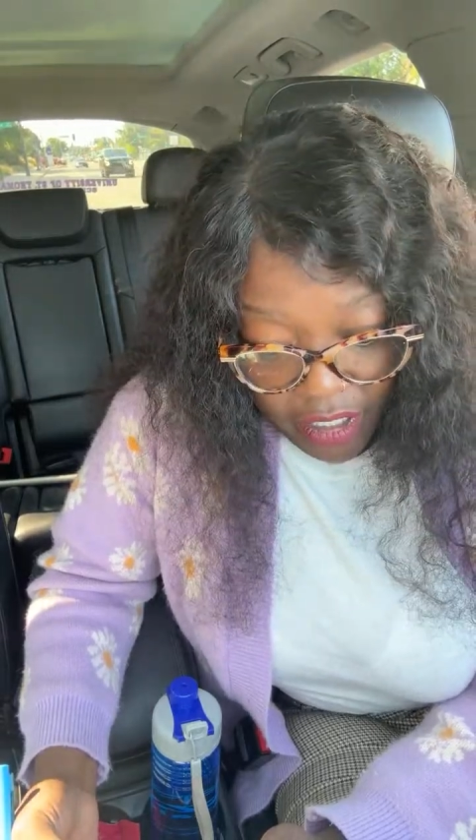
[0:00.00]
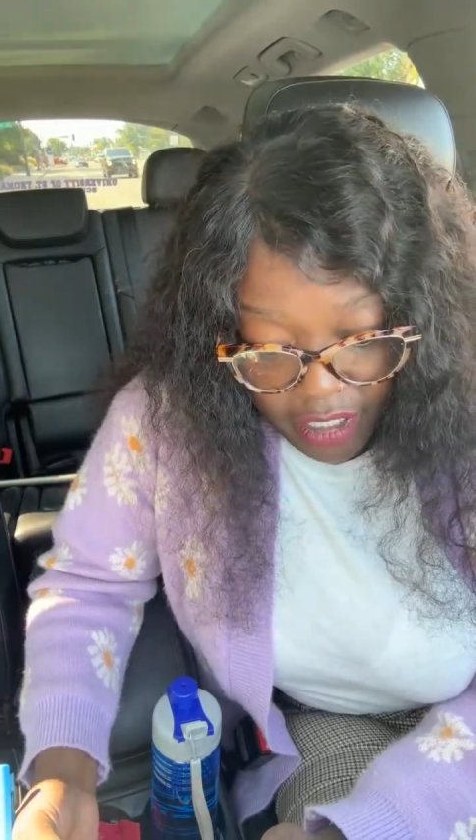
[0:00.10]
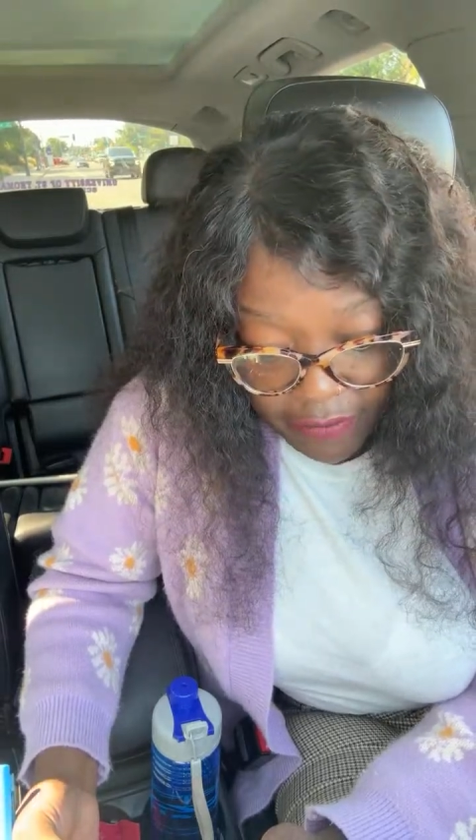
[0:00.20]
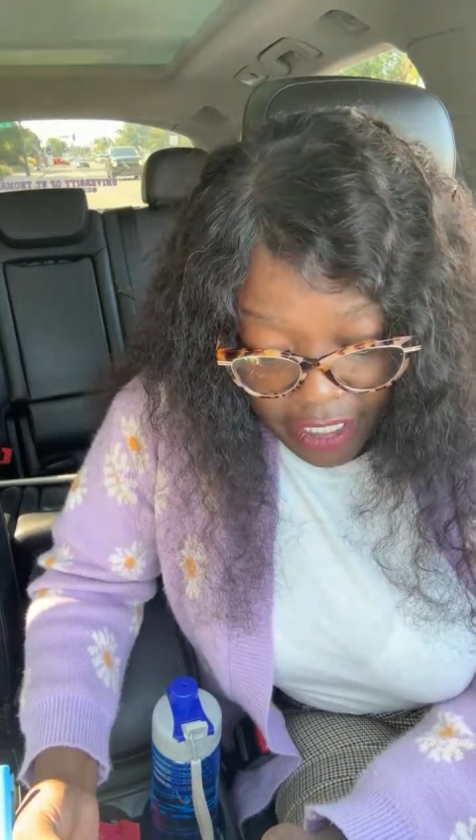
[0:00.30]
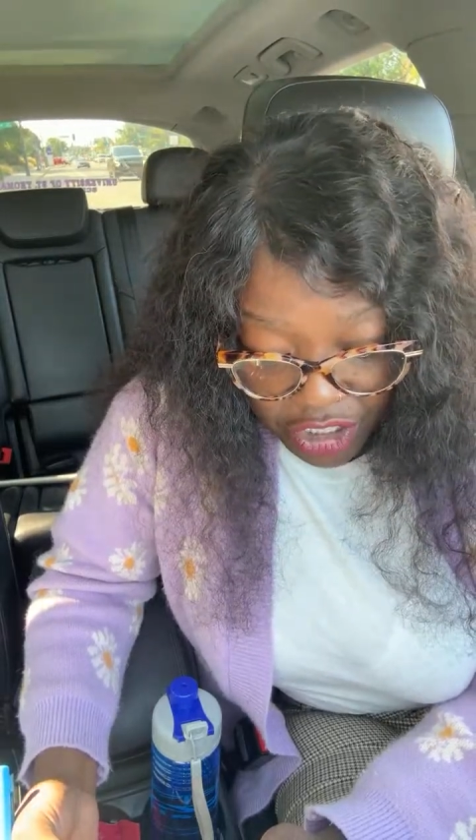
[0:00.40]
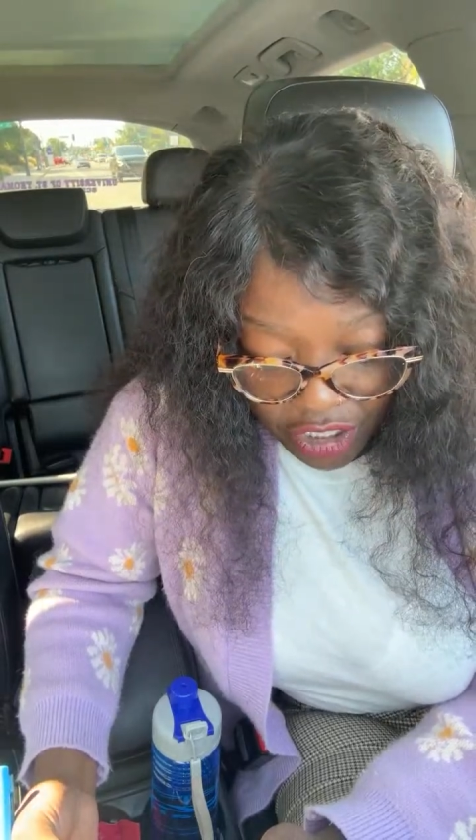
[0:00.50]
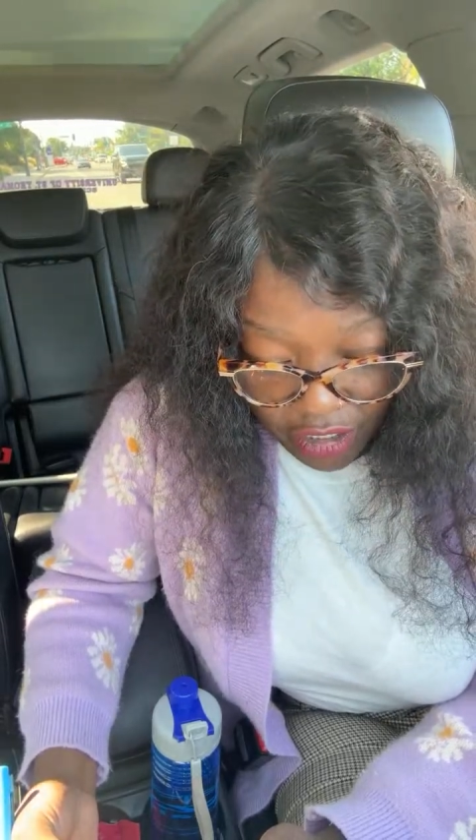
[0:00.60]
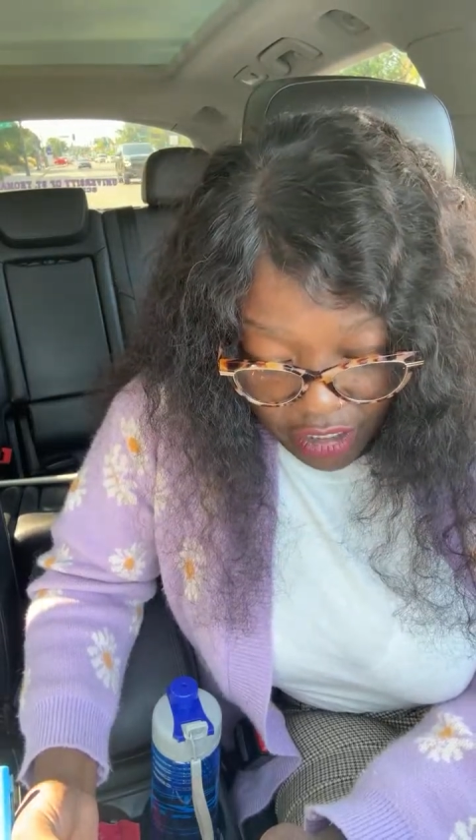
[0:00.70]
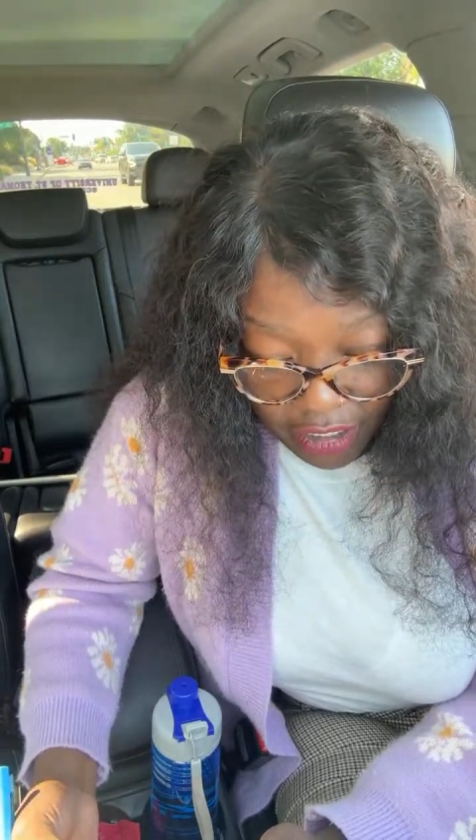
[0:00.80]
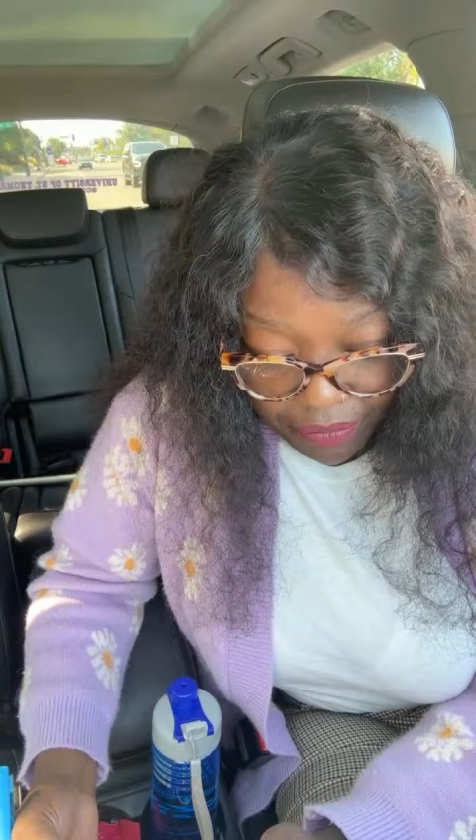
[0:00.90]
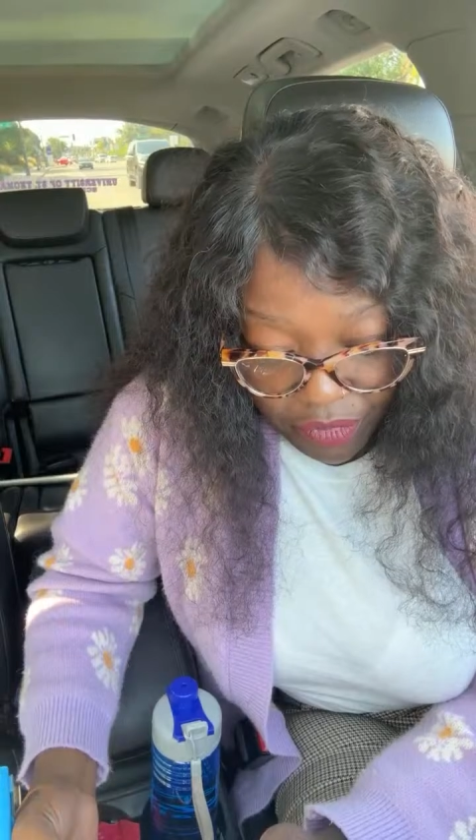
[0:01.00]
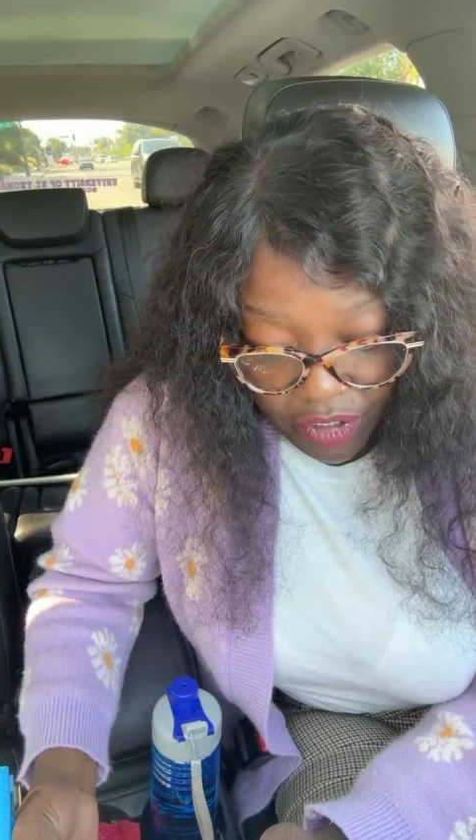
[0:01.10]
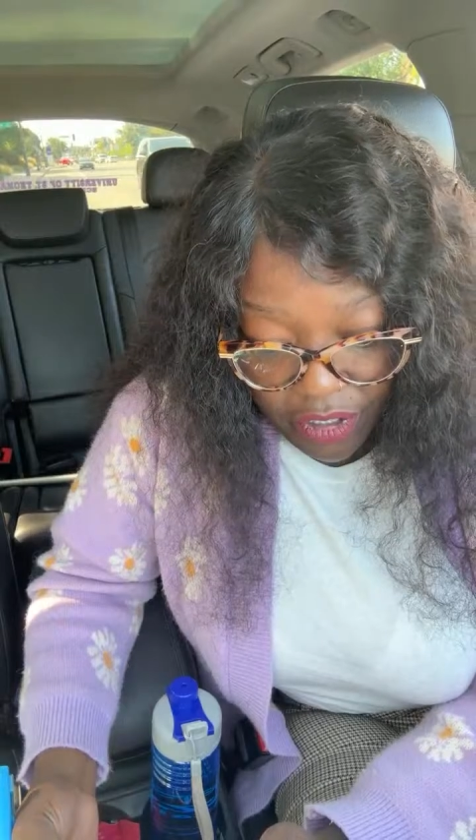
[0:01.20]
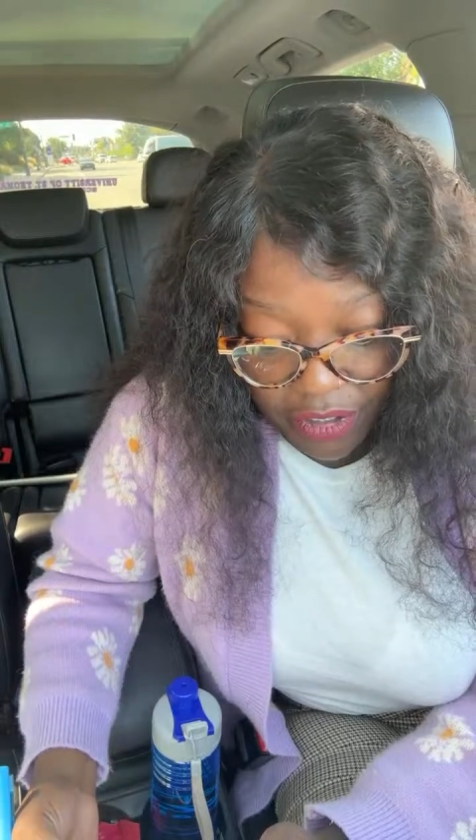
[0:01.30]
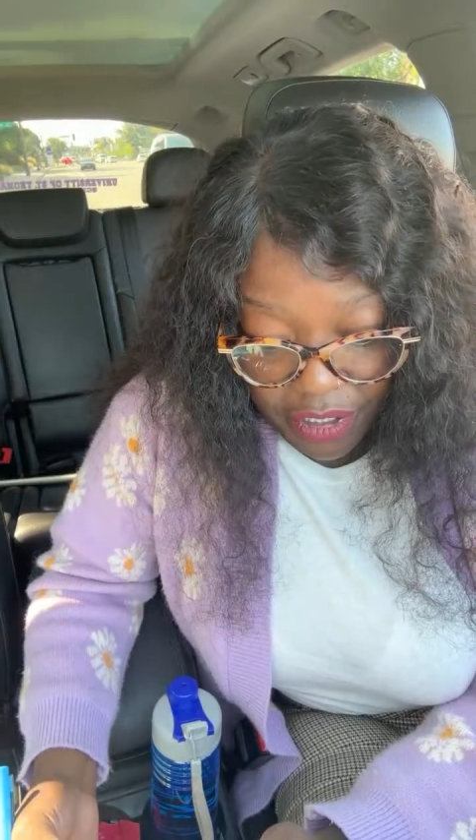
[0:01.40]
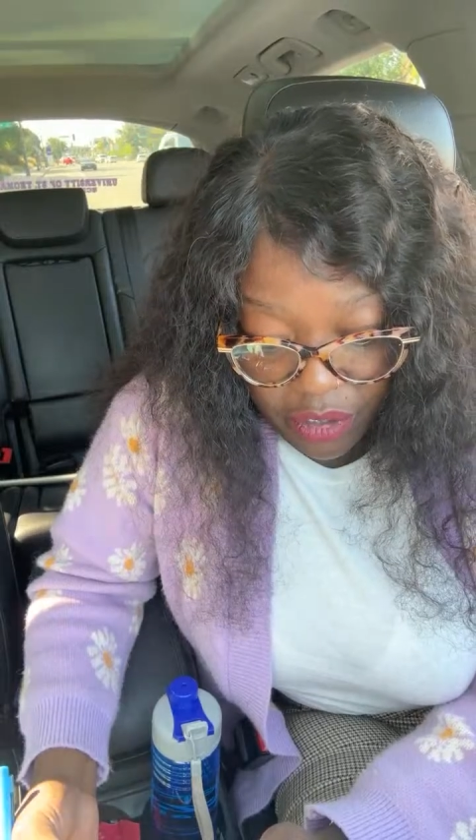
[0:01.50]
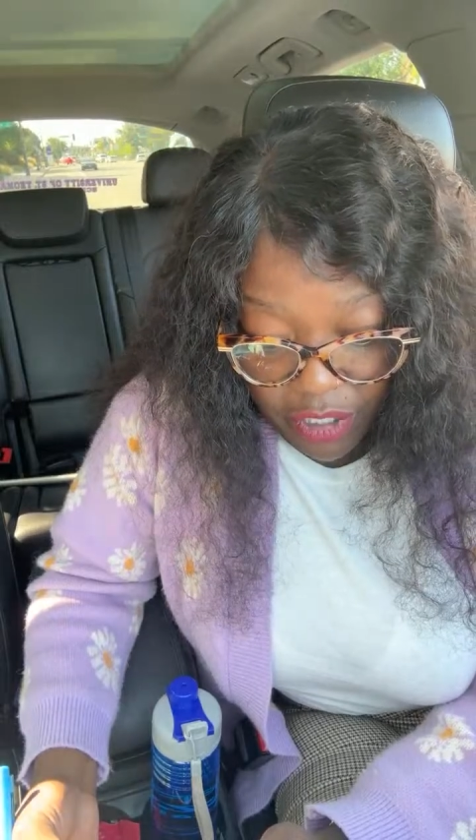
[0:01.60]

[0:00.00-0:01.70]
Conventionally, this